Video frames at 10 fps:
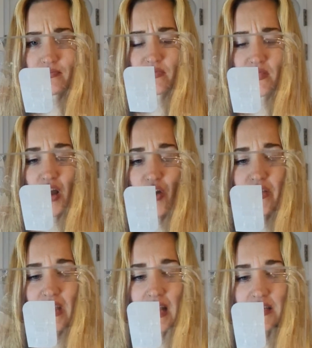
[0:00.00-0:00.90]
Oh, they're
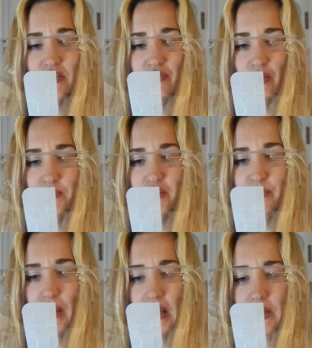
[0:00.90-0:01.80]
actually from
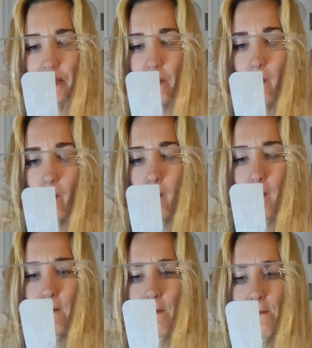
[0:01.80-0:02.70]
Spain.
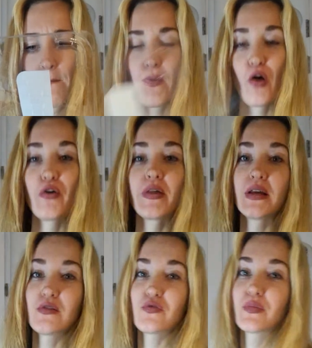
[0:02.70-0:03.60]
Oh, they're not
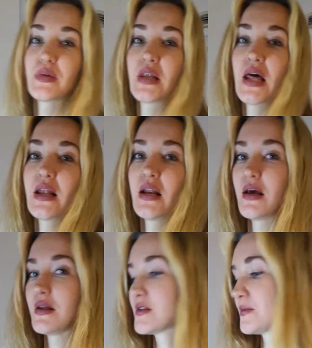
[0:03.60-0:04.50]
from the
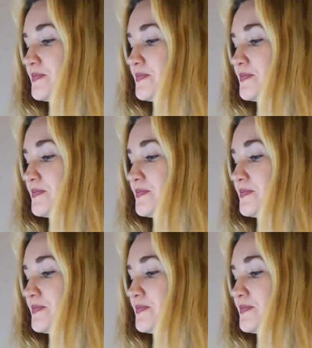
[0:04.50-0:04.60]
Netherlands.